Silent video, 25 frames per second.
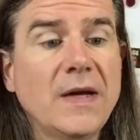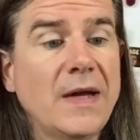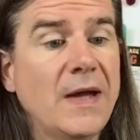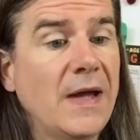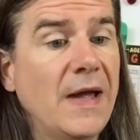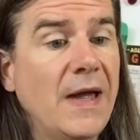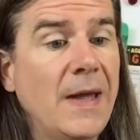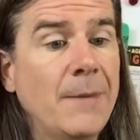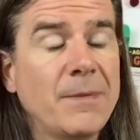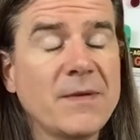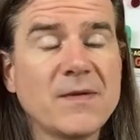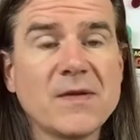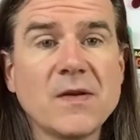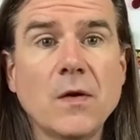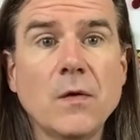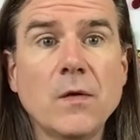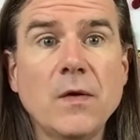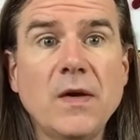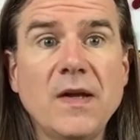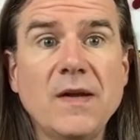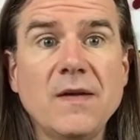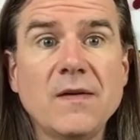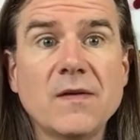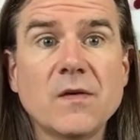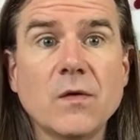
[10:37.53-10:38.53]

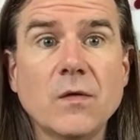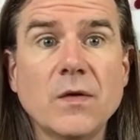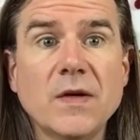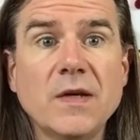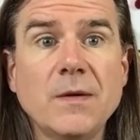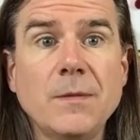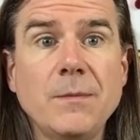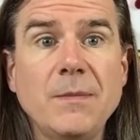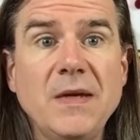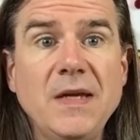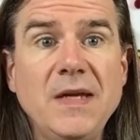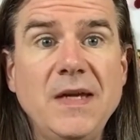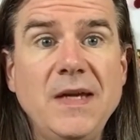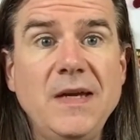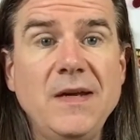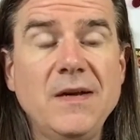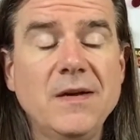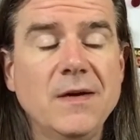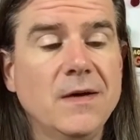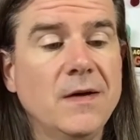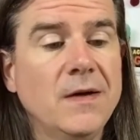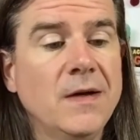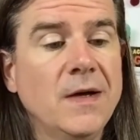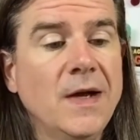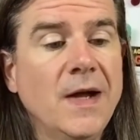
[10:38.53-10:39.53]
episode is going to be
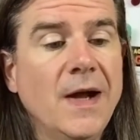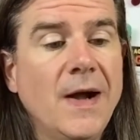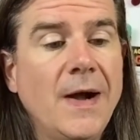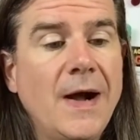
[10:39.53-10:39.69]
here.